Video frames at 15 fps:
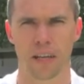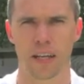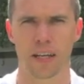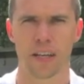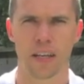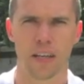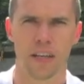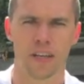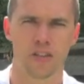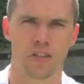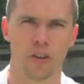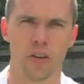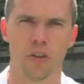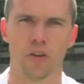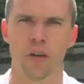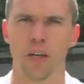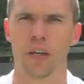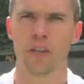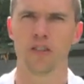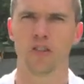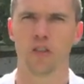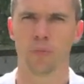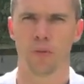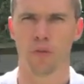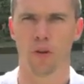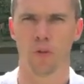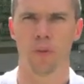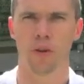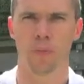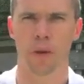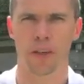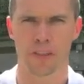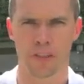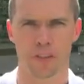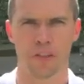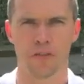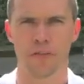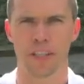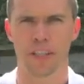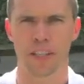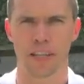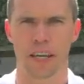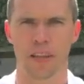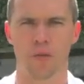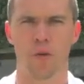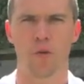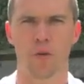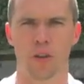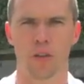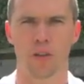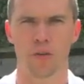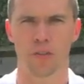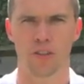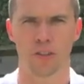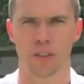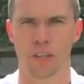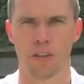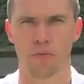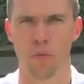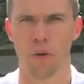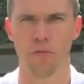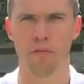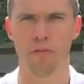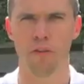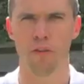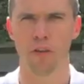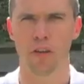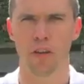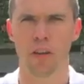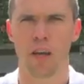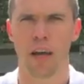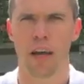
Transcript: Okay, so as you're performing the plank, you've got your feet together. What we're going to do is just lift one foot.